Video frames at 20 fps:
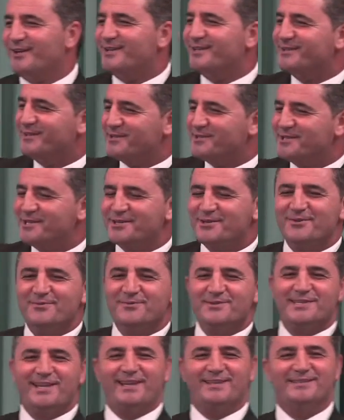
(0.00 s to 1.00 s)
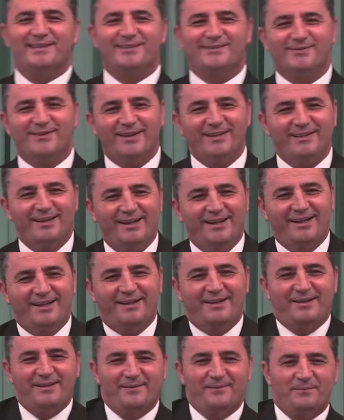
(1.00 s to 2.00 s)
the circumstances, right?
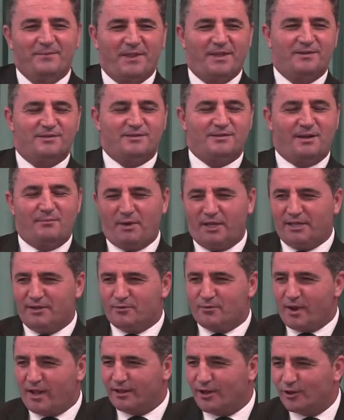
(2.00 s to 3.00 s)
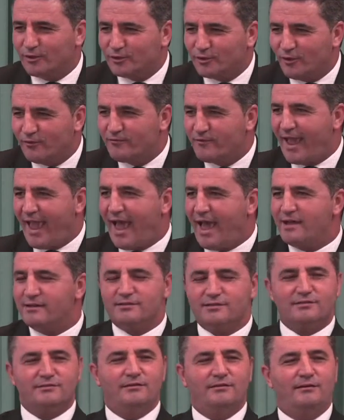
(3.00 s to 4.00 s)
Somebody ran out of
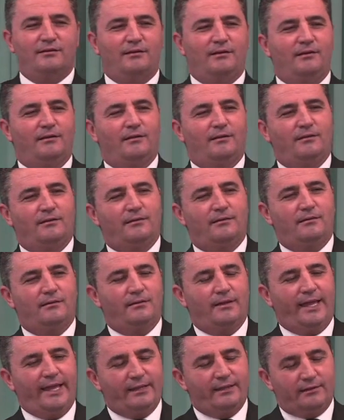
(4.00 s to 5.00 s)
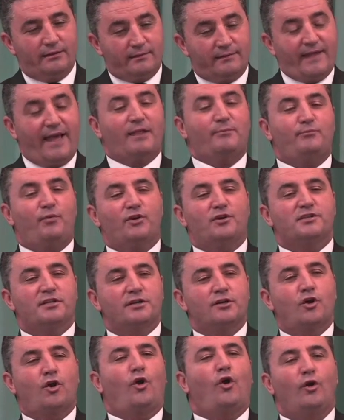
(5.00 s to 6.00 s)
gas, and that
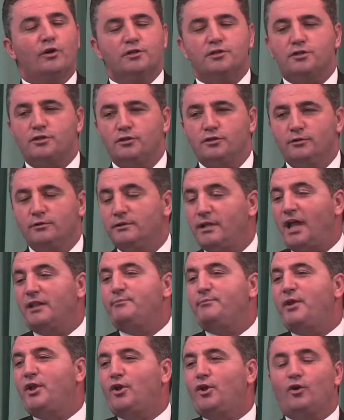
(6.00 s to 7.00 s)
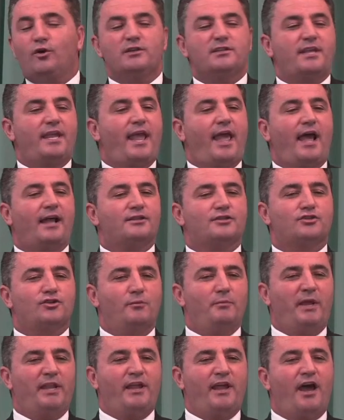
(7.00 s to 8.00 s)
person calls you not because he has so
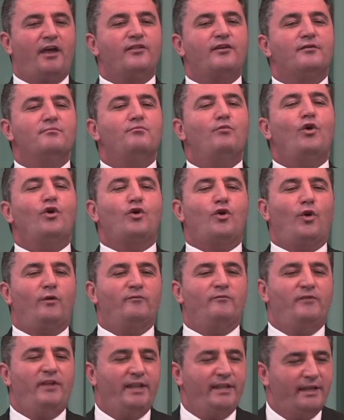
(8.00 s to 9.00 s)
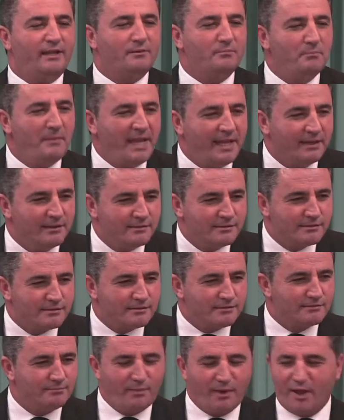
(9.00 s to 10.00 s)
many other more convenient
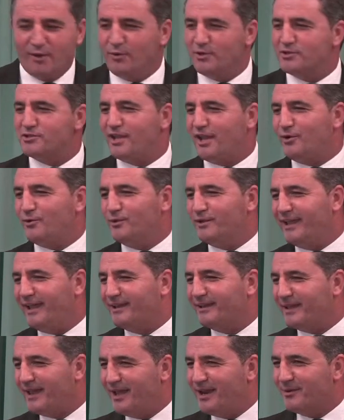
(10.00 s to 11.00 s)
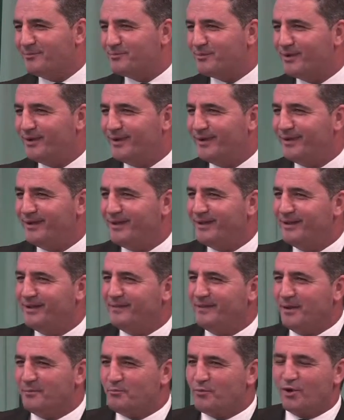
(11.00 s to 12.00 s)
means by which they could get help.
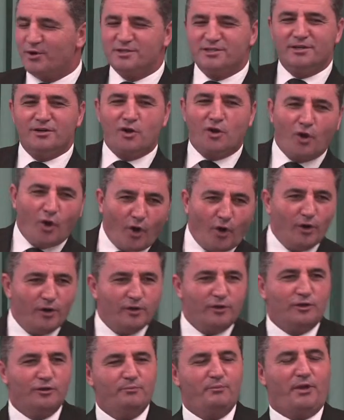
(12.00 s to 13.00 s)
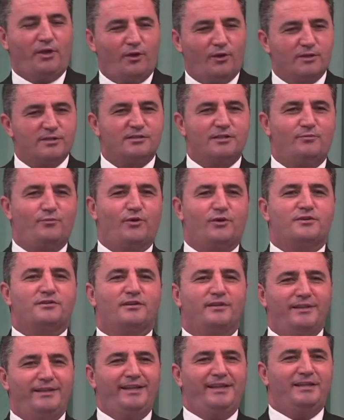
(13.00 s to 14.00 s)
The person called you because the
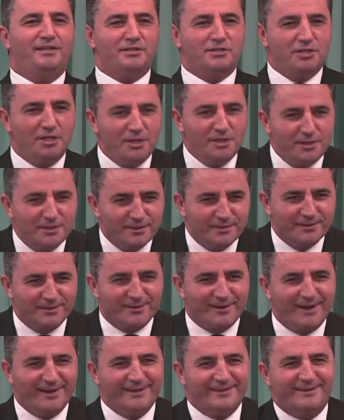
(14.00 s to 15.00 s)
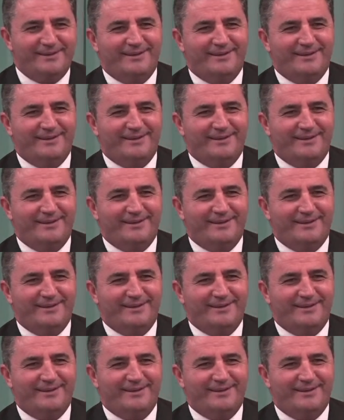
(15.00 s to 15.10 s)
person needs you, right?